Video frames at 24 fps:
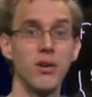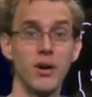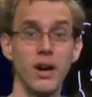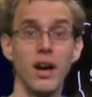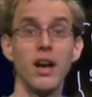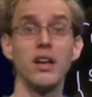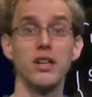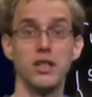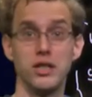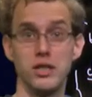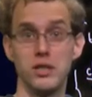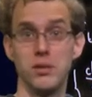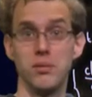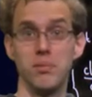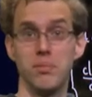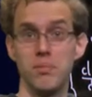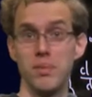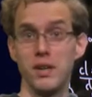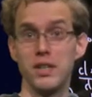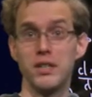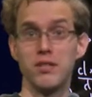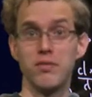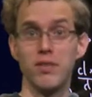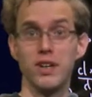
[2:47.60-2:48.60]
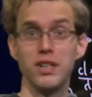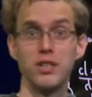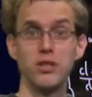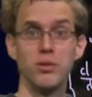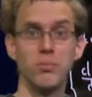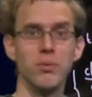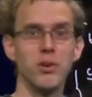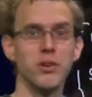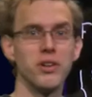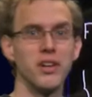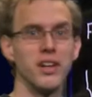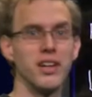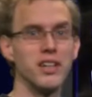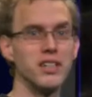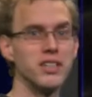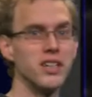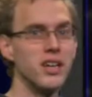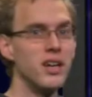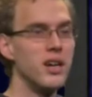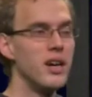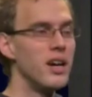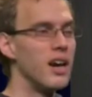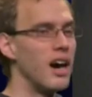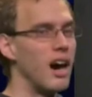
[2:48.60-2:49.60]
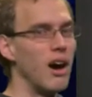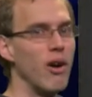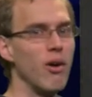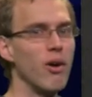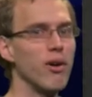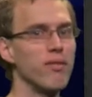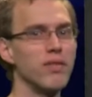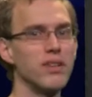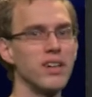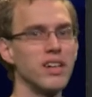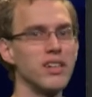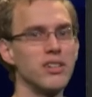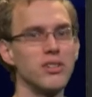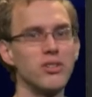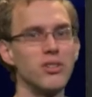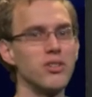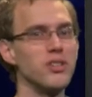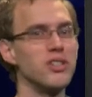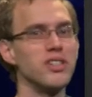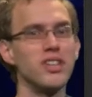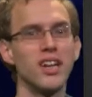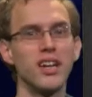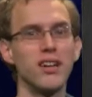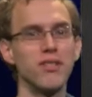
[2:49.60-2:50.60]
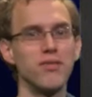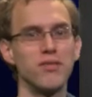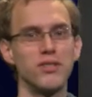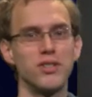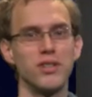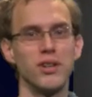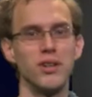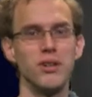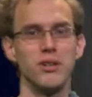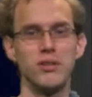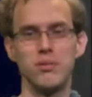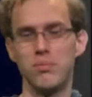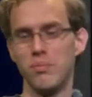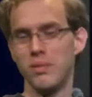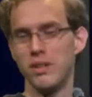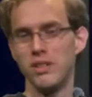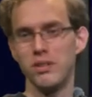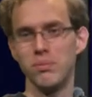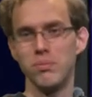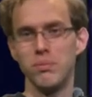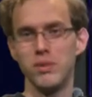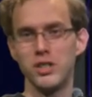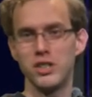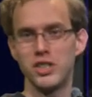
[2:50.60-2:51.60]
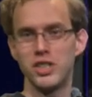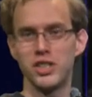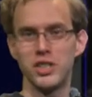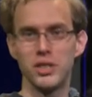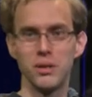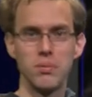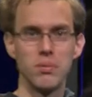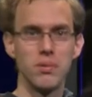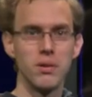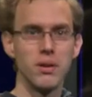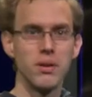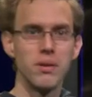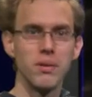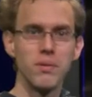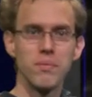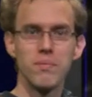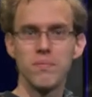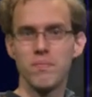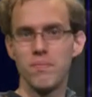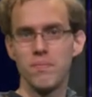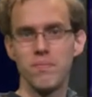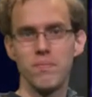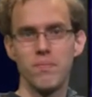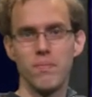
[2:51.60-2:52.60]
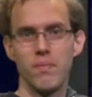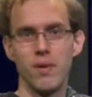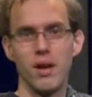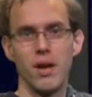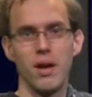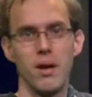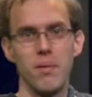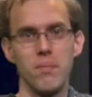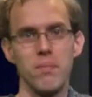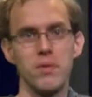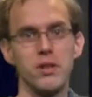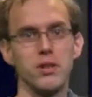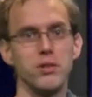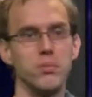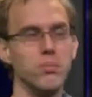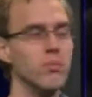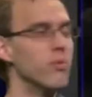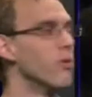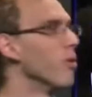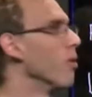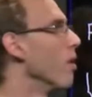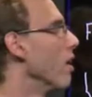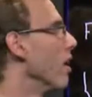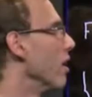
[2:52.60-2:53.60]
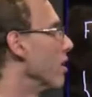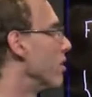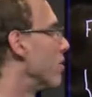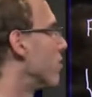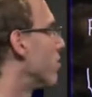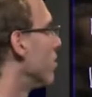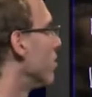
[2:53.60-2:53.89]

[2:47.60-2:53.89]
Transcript: It's the best way to model it. However, that doesn't give us much, uh, much more. It,